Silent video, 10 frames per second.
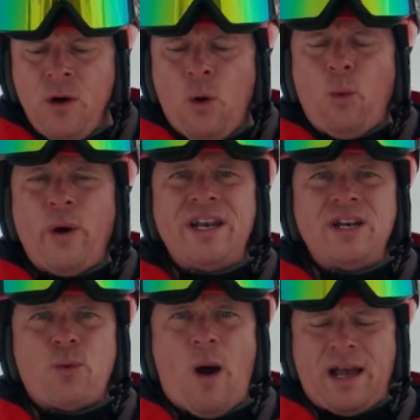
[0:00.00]

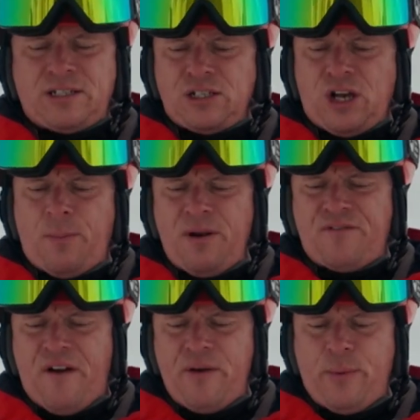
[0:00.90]
Wind-wise, there's a couple of
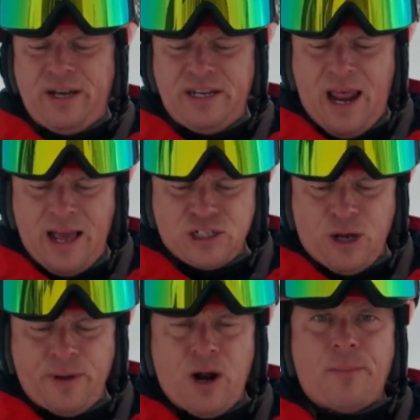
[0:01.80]
very windy days
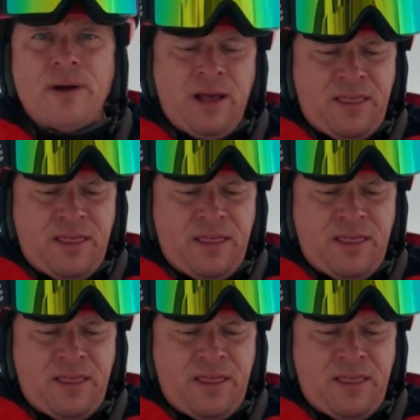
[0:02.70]
coming up.